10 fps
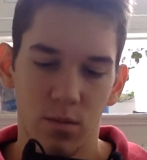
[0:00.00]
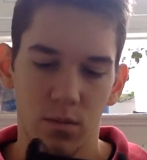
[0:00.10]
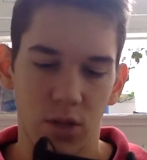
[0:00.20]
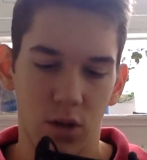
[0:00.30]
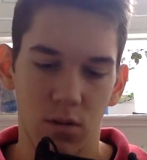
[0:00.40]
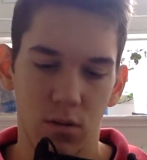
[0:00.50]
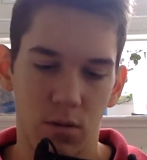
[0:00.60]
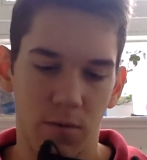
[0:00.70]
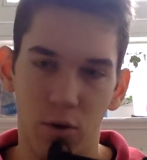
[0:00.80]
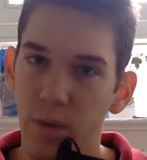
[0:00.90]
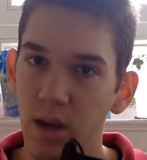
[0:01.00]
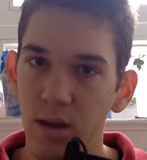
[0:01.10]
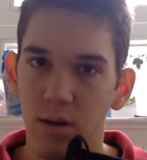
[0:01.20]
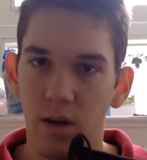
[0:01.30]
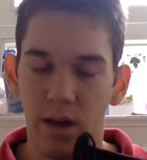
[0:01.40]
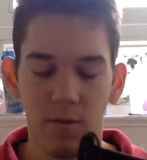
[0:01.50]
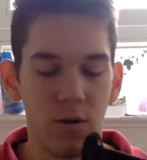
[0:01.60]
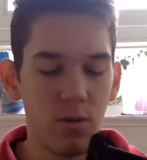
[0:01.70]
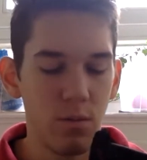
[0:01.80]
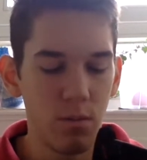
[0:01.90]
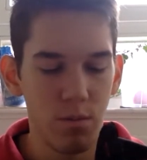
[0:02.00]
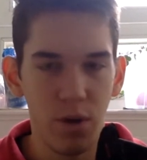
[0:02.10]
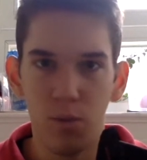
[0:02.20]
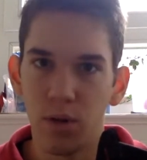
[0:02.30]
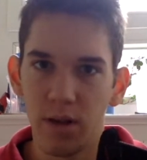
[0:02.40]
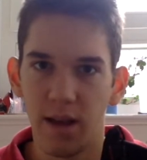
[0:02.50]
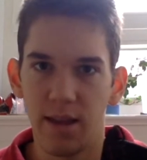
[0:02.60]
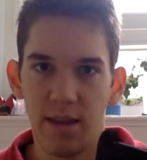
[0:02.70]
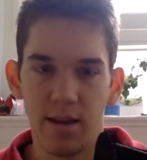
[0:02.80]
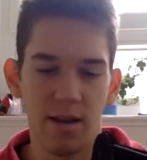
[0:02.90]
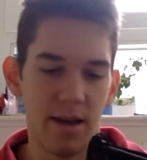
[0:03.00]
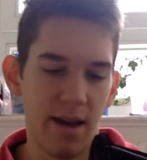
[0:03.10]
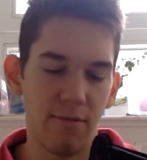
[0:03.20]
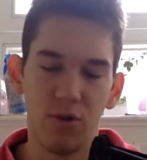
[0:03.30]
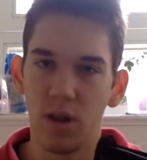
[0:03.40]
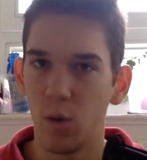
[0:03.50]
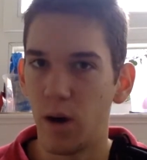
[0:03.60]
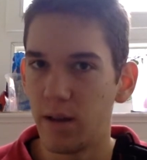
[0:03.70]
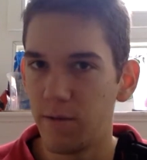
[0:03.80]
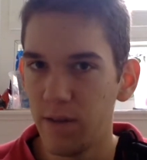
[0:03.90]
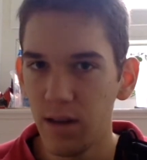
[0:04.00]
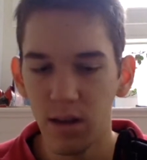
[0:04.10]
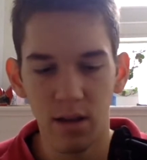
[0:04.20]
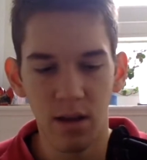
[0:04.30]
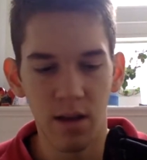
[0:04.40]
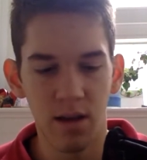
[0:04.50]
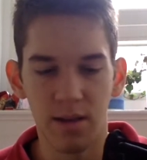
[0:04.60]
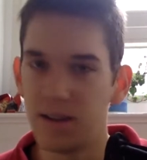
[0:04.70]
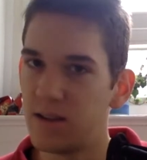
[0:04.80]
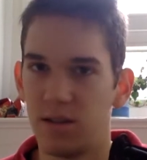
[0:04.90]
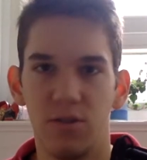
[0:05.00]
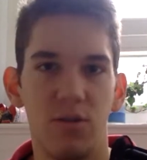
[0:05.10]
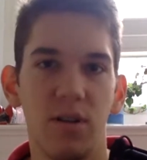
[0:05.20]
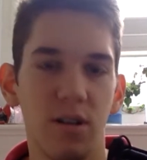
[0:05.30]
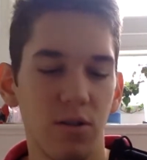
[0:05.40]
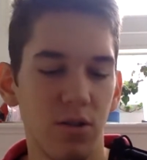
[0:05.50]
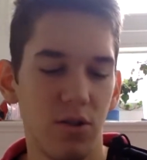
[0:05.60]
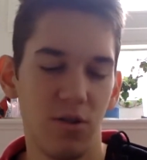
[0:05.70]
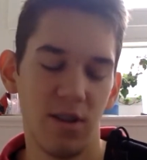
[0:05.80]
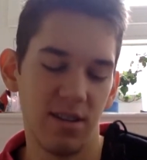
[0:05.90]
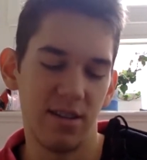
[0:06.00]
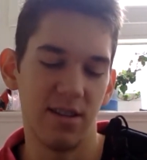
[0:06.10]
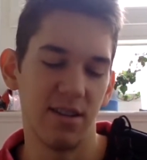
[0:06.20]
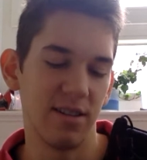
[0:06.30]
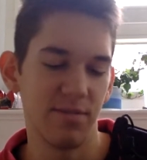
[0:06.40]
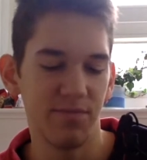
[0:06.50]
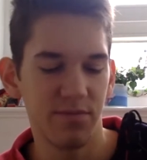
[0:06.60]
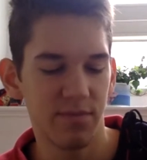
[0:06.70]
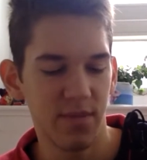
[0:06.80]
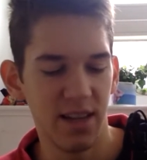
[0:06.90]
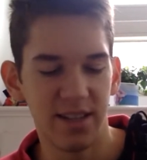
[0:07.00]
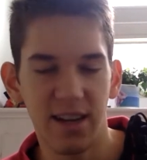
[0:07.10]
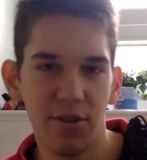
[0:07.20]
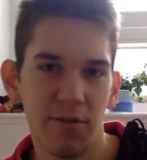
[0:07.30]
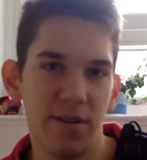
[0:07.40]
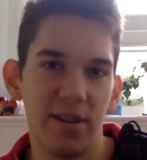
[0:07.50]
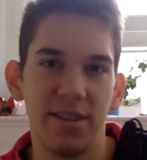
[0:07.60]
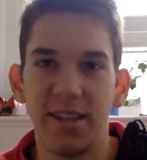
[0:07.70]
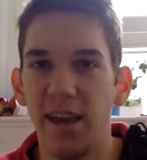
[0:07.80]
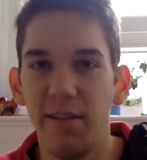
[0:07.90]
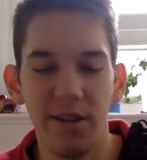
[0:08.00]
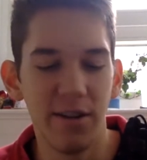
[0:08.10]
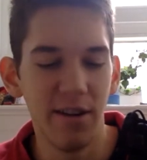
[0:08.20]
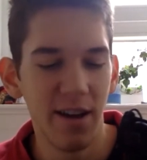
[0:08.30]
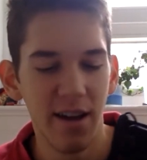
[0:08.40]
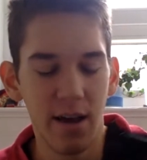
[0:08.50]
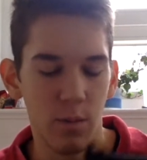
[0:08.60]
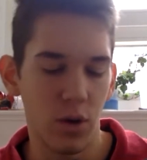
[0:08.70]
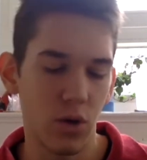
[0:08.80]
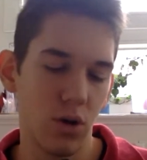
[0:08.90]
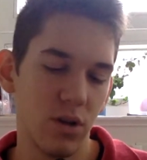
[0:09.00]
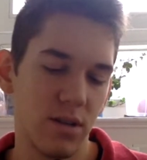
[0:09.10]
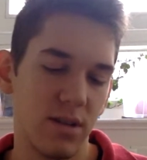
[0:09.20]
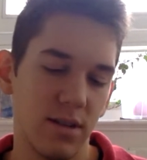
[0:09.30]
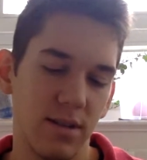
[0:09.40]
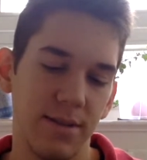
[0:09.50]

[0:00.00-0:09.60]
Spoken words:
So for me and for people that have really wide feet, this is a really good shoe. It's kind of a savior because,